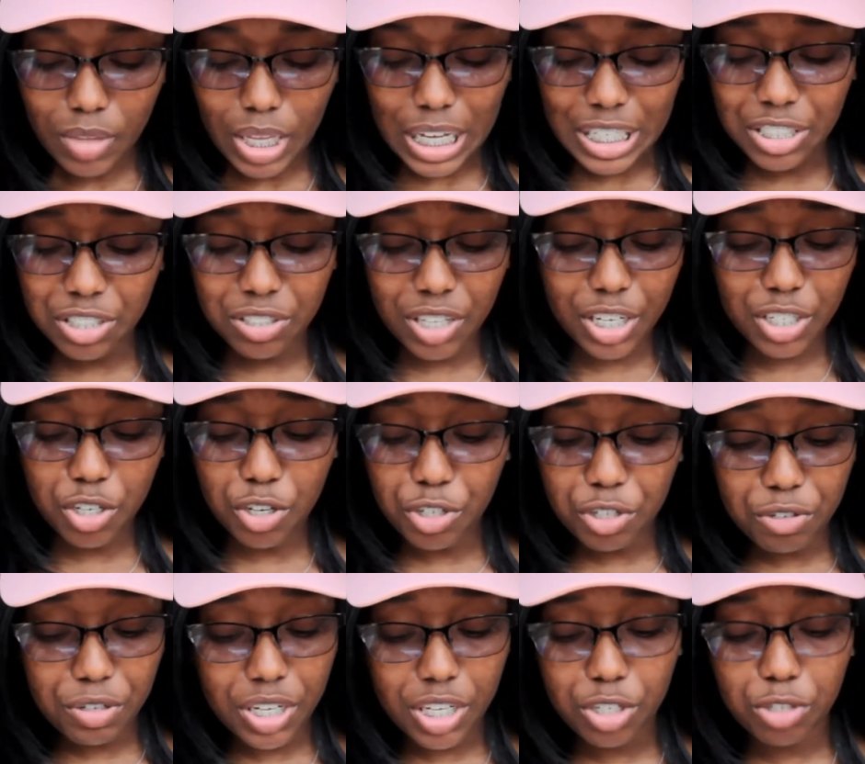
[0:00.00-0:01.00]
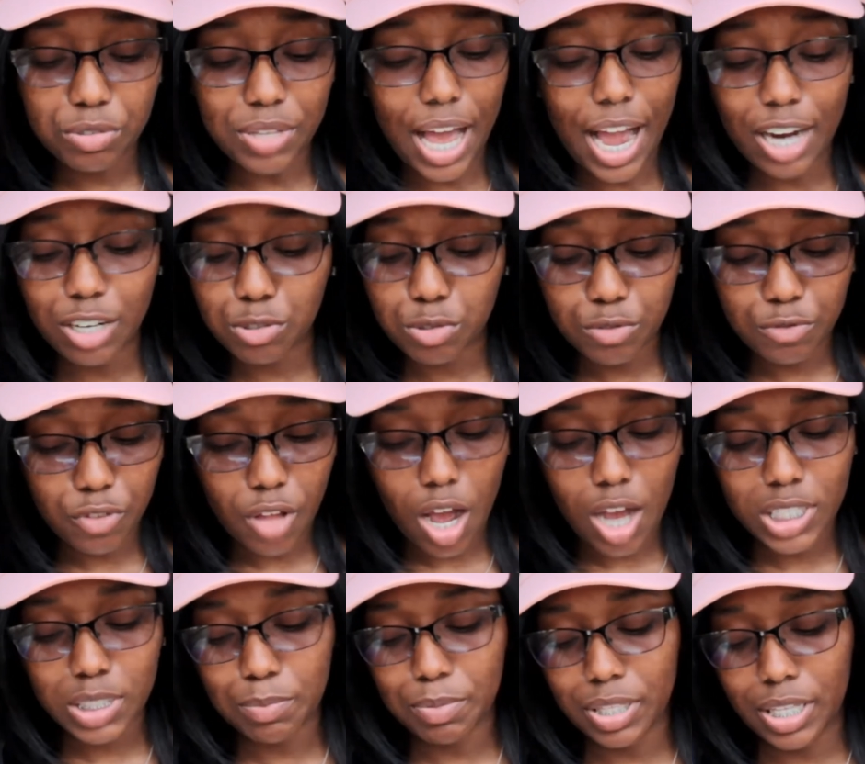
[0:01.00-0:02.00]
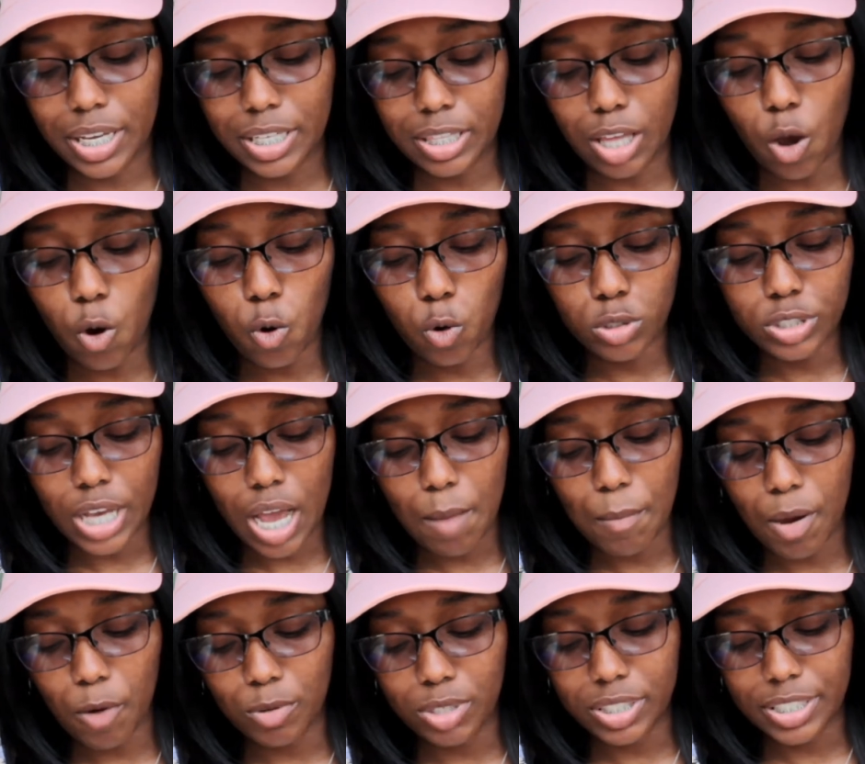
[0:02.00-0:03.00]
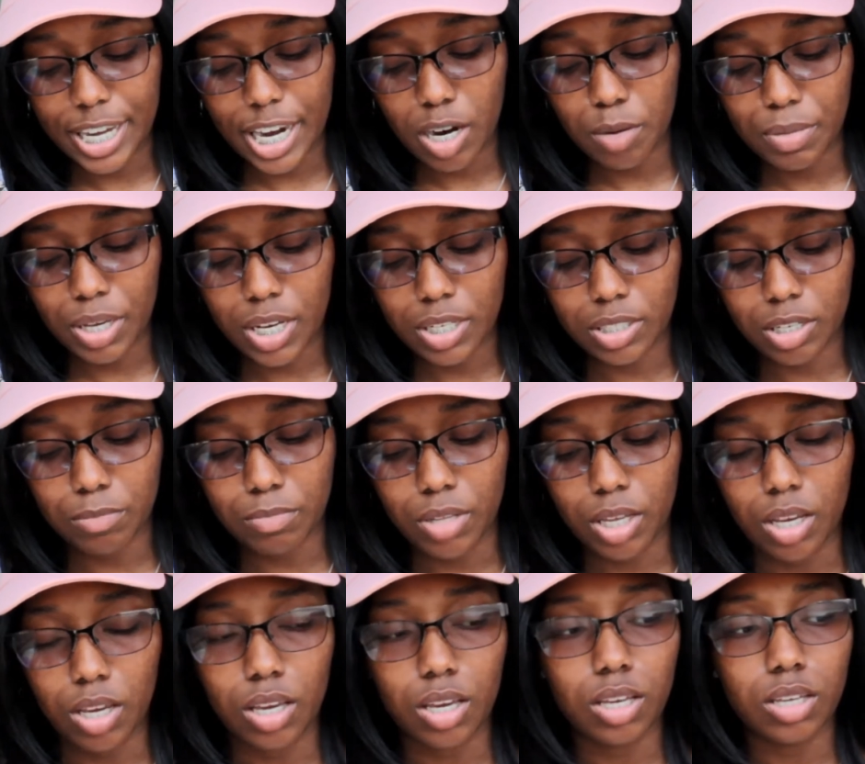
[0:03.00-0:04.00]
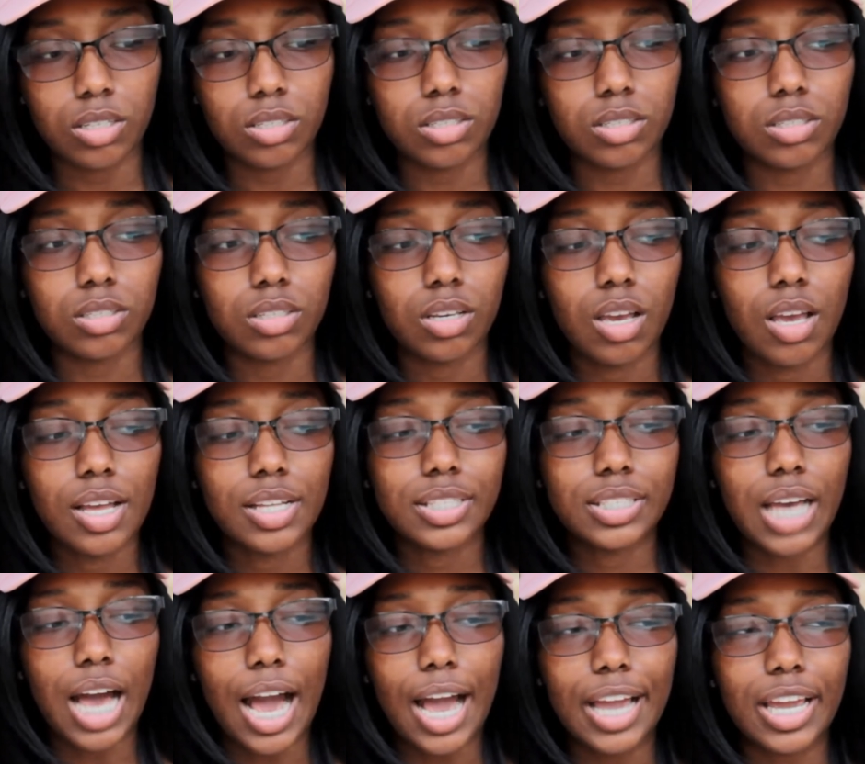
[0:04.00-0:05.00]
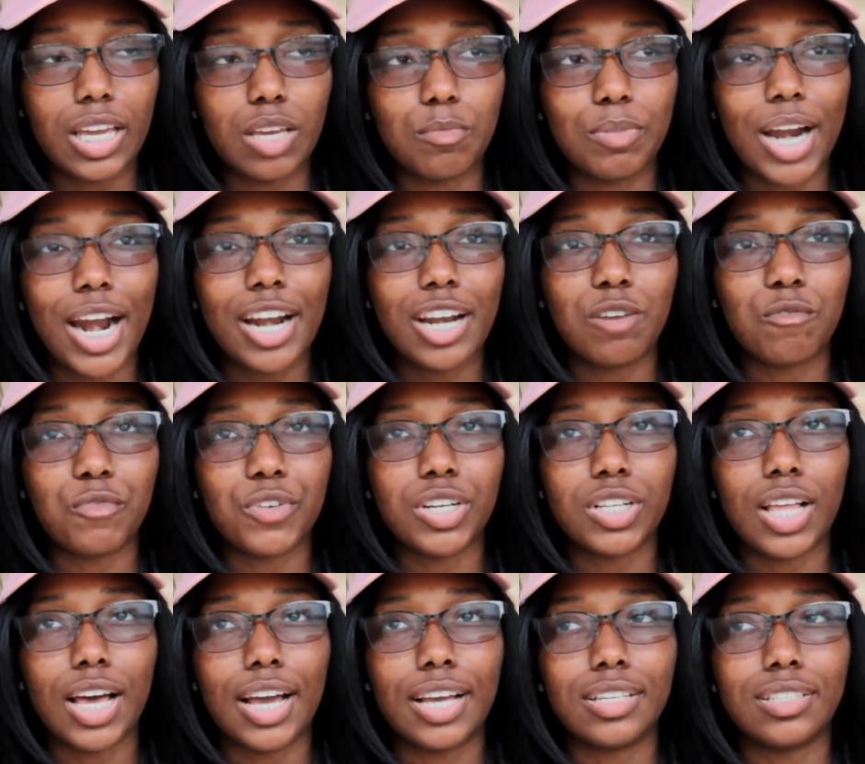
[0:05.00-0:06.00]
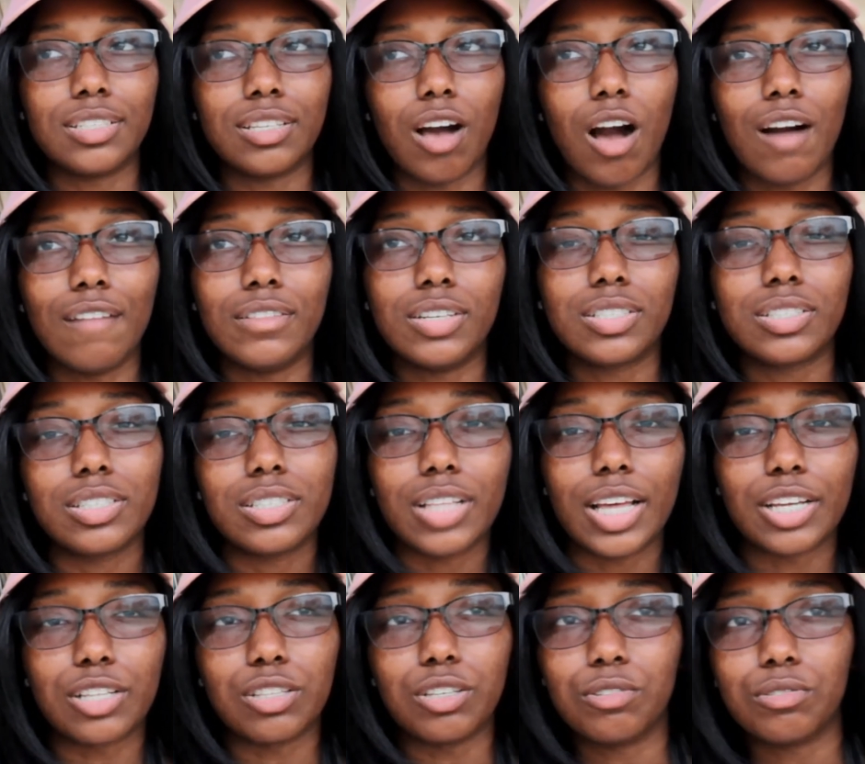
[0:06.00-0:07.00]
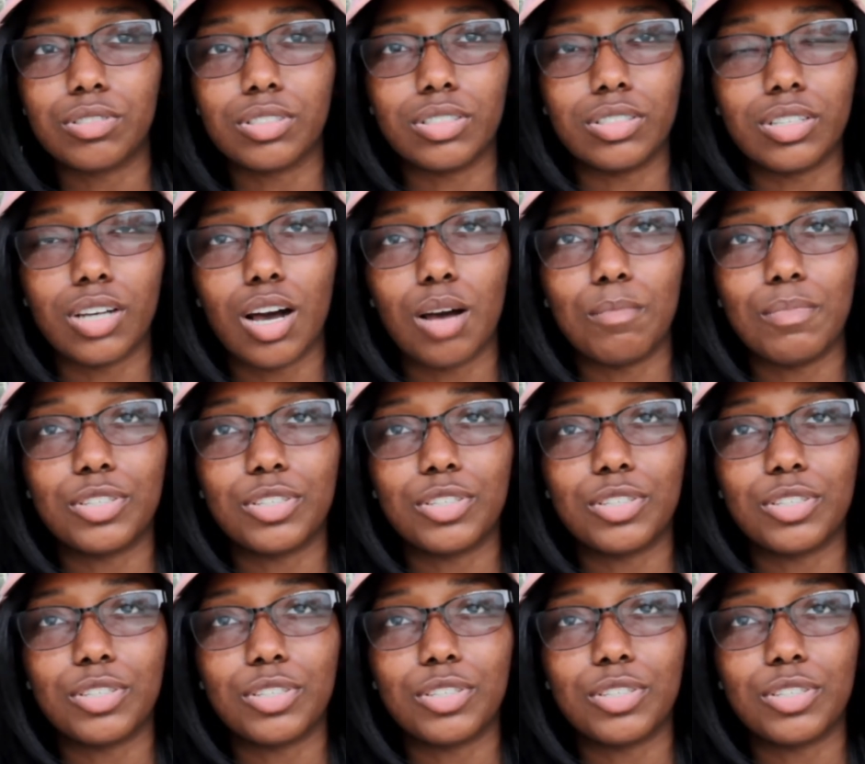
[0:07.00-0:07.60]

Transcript: And she's like, "No, you need to use actual floss." But like the whole time I was scared because I'm like, it's tight, but I didn't realize obviously like loosens up,